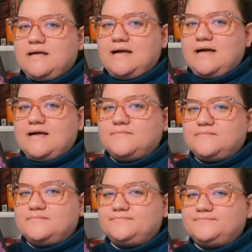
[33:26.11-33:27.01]

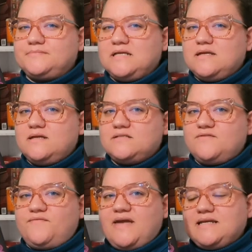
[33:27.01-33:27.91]
It's a
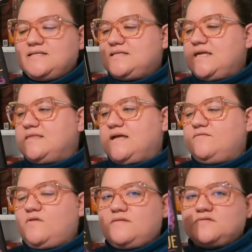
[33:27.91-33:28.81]
fantasy that
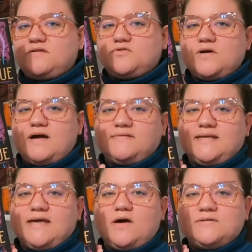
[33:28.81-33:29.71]
involves a
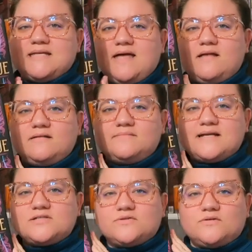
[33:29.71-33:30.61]
traveling hotel,
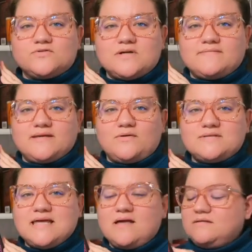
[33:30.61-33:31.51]
magical traveling
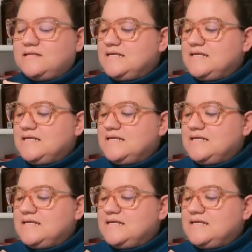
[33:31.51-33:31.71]
hotel.